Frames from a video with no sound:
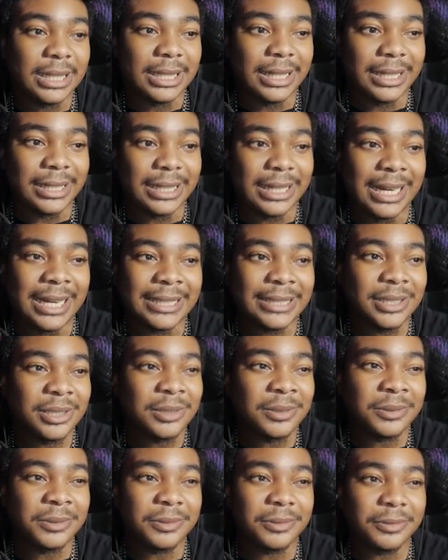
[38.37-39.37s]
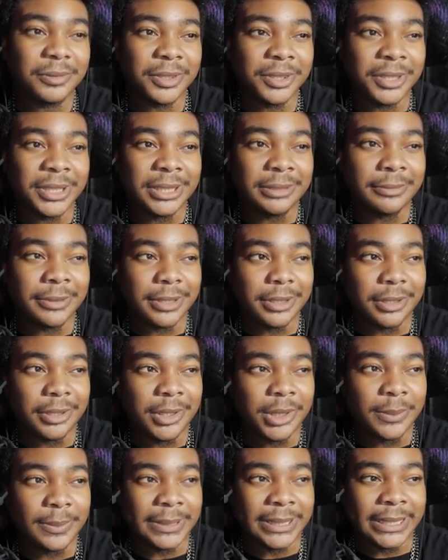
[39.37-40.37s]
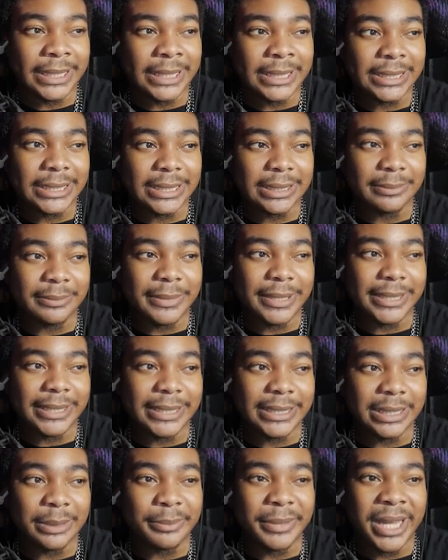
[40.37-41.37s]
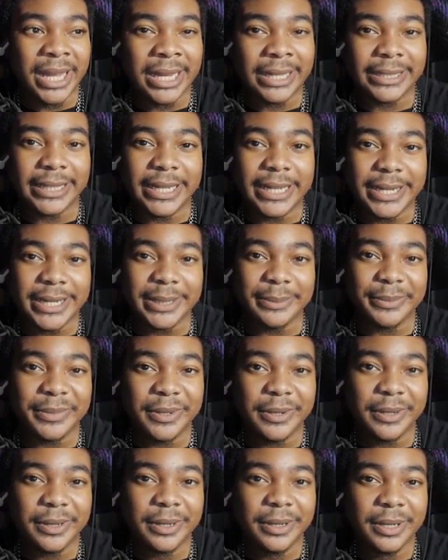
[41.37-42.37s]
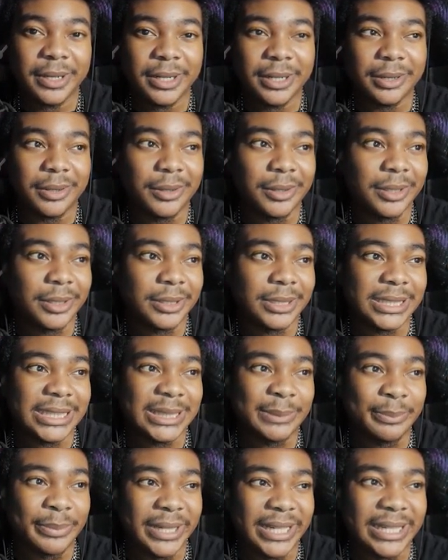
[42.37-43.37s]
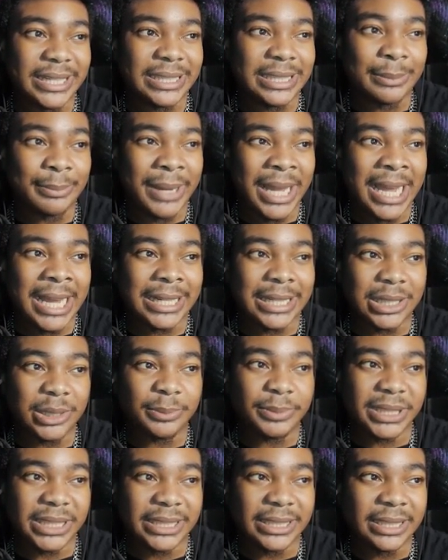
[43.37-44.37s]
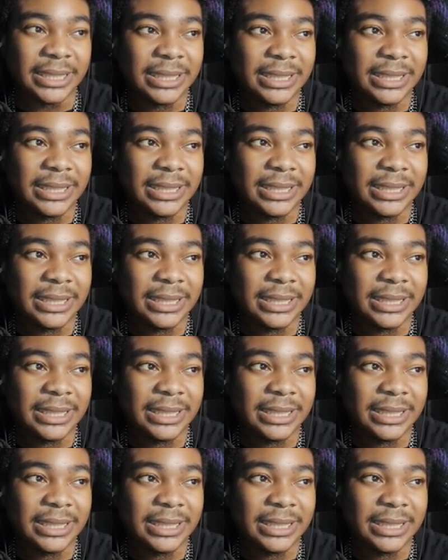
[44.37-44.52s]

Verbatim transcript: Like, I don't really recall Bethesda making a bad game. Or just being a bad company.